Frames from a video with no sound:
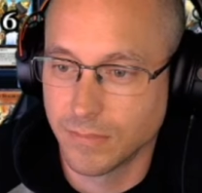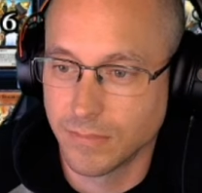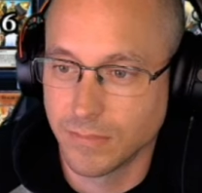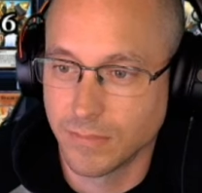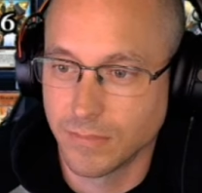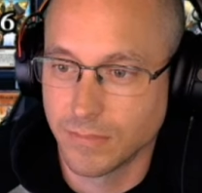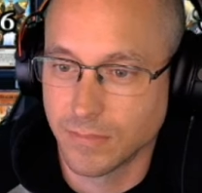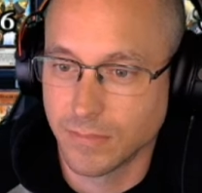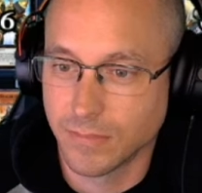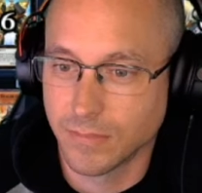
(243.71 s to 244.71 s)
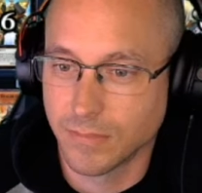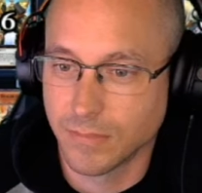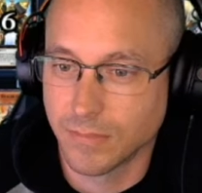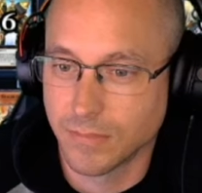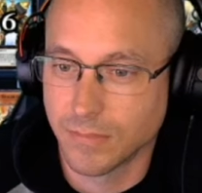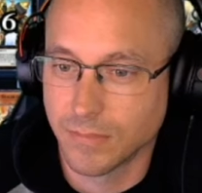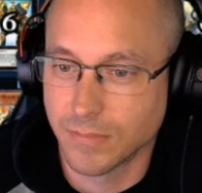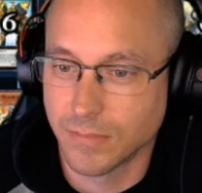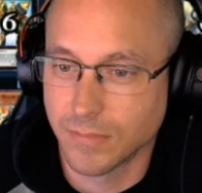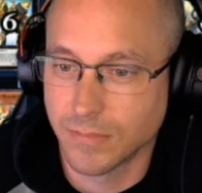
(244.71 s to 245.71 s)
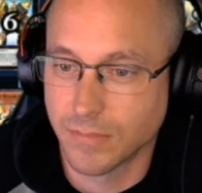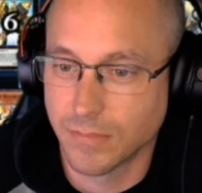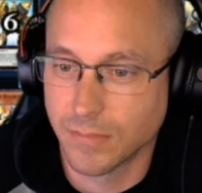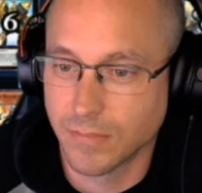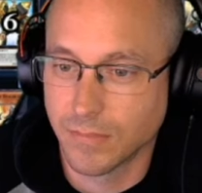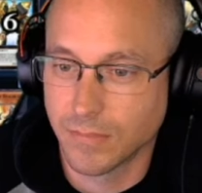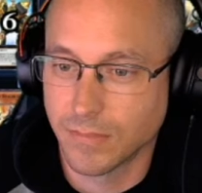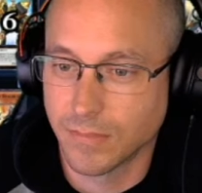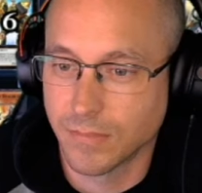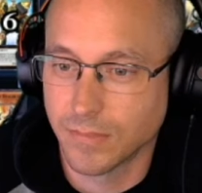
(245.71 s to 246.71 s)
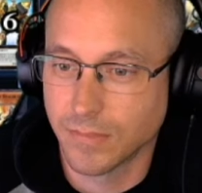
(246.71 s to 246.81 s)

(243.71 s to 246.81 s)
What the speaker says: The person shown says nothing.